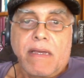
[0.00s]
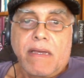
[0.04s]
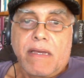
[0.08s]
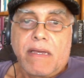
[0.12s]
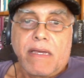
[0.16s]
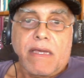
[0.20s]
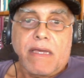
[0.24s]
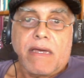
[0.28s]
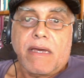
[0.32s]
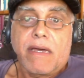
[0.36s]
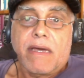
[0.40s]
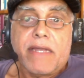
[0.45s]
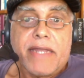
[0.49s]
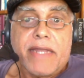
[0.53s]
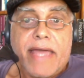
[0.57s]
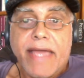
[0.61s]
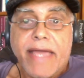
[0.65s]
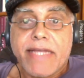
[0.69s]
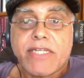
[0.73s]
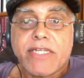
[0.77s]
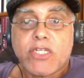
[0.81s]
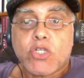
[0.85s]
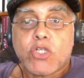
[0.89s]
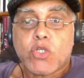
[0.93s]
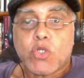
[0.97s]
an
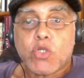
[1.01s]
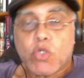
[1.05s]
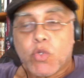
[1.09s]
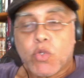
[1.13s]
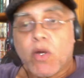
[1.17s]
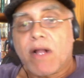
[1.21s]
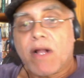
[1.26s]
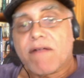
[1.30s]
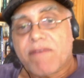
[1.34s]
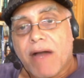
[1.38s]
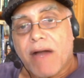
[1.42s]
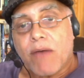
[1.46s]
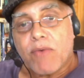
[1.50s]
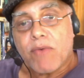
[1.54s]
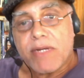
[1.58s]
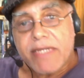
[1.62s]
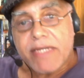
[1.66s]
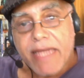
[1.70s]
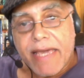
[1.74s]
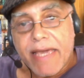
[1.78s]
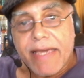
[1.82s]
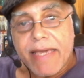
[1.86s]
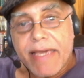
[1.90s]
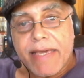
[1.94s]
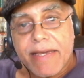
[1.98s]
8 to 12 hour
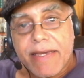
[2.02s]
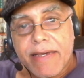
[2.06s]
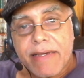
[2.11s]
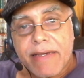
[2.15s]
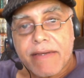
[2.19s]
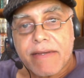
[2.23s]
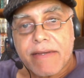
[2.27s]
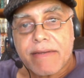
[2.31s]
day